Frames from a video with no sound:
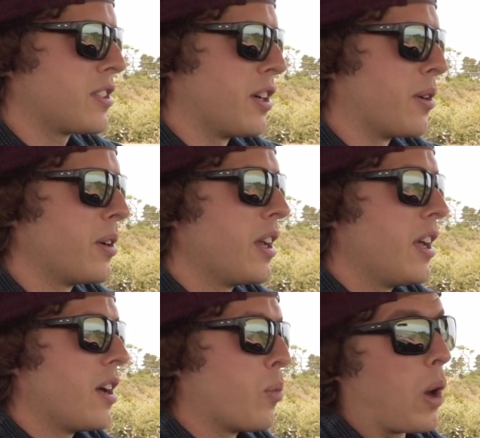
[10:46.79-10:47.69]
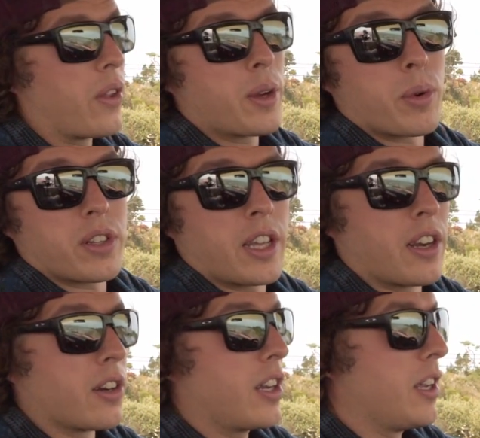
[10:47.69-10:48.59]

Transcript: So while they weren't there,